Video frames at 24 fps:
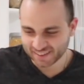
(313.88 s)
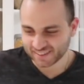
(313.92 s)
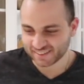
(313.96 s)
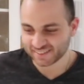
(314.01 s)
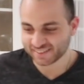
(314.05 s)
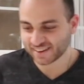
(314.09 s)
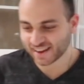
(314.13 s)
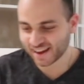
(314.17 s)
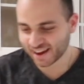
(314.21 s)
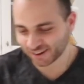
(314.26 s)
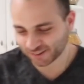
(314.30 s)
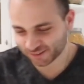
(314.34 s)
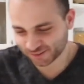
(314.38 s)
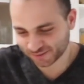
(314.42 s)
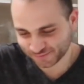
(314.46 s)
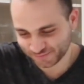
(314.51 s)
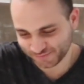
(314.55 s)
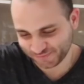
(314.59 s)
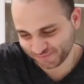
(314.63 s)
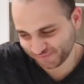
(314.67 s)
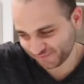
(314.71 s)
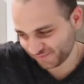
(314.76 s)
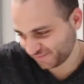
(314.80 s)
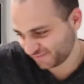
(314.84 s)
Now
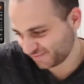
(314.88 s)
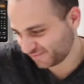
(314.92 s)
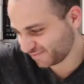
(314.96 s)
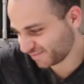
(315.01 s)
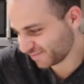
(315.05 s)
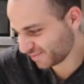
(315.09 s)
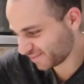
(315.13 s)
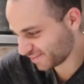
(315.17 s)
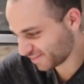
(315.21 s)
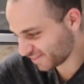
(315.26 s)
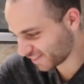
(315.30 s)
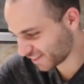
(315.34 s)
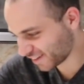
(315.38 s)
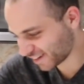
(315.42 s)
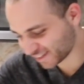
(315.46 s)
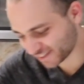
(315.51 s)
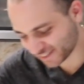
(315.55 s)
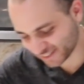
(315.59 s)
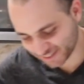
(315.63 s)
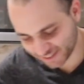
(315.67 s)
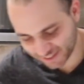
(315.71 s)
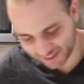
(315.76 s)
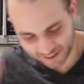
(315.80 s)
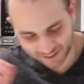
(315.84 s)
that I
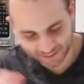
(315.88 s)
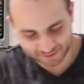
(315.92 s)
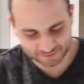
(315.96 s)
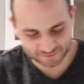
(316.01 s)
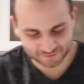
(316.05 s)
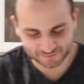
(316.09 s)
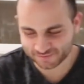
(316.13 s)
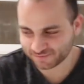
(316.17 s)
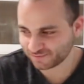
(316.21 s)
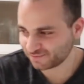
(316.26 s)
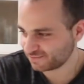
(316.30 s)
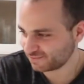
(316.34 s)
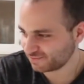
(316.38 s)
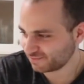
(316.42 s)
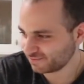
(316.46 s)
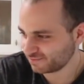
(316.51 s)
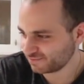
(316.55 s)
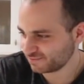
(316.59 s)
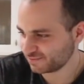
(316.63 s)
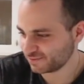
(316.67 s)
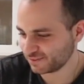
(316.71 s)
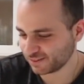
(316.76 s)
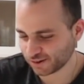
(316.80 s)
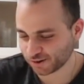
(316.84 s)
did that
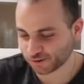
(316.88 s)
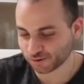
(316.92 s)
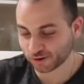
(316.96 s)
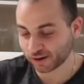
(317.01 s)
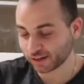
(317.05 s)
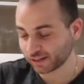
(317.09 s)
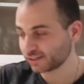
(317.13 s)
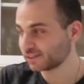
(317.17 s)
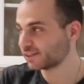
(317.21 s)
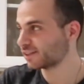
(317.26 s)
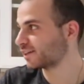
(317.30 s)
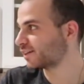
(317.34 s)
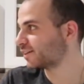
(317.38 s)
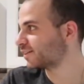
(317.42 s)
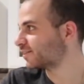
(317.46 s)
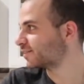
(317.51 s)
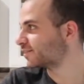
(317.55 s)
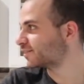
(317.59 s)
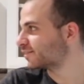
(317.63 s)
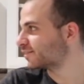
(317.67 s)
greatly,